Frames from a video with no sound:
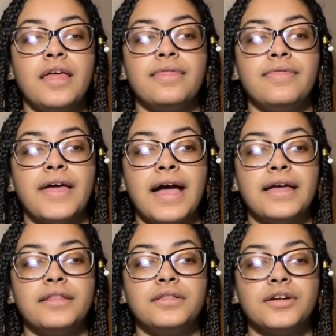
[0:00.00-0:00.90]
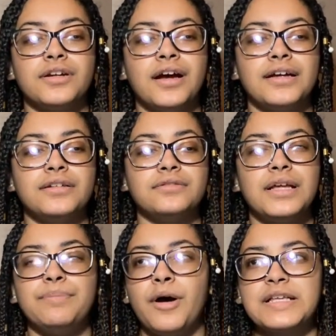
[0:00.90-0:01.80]
that they're not
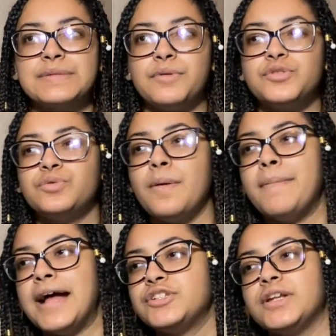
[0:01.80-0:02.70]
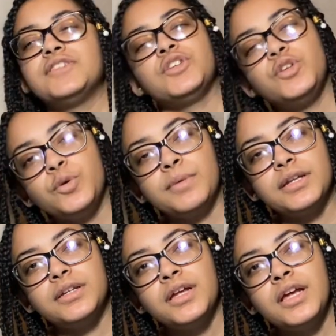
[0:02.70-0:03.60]
impossible to imagine as a human.